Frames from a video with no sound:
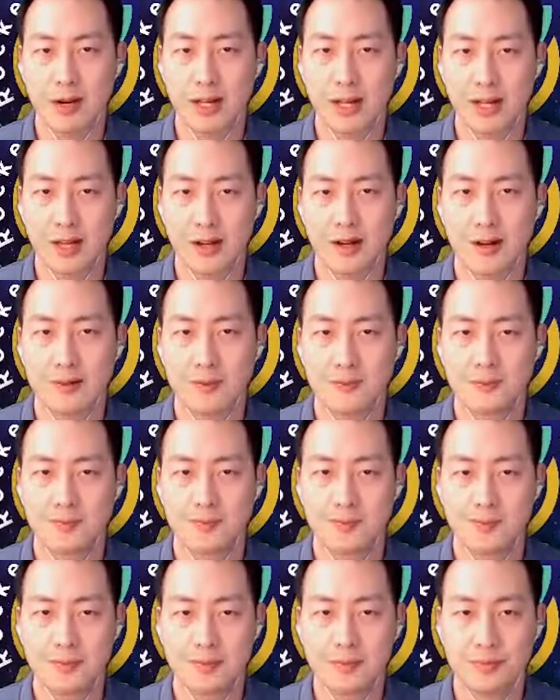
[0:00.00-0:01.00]
right here.
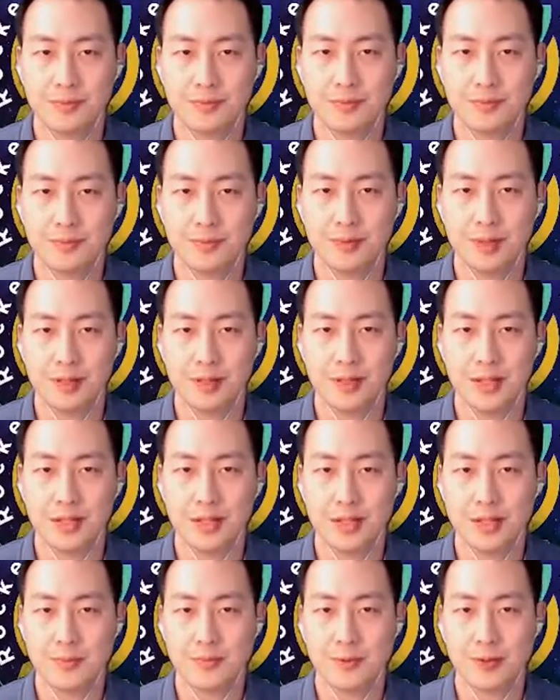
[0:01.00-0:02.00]
Let's
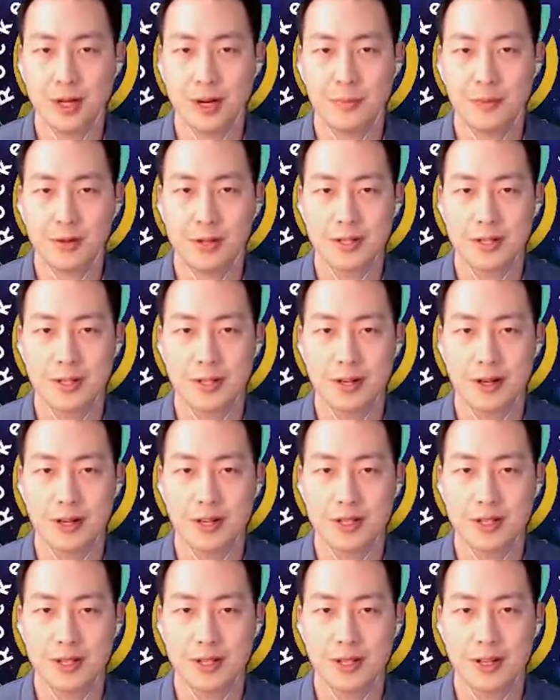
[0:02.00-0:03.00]
just draw a person here
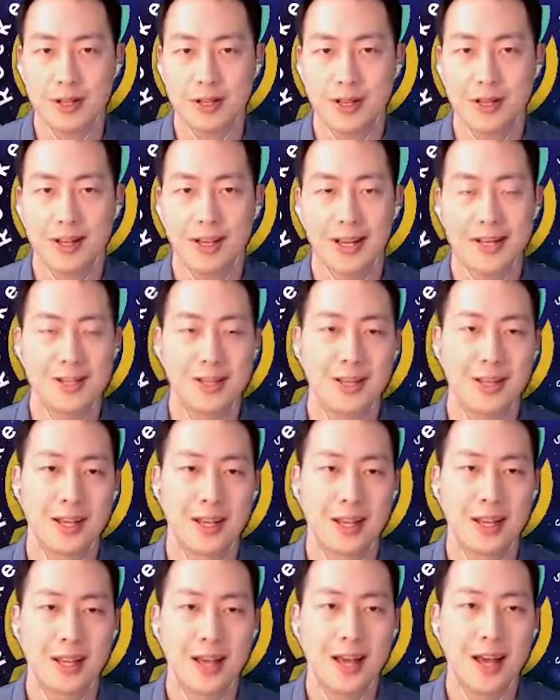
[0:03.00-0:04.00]
as a
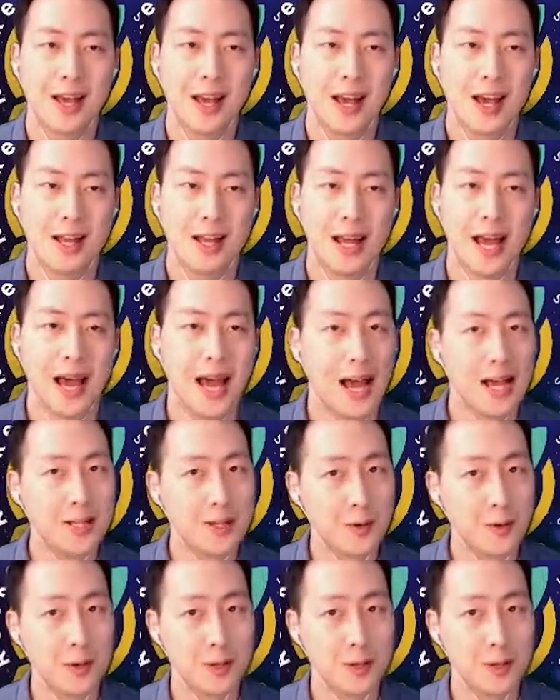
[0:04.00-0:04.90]
thing. And as a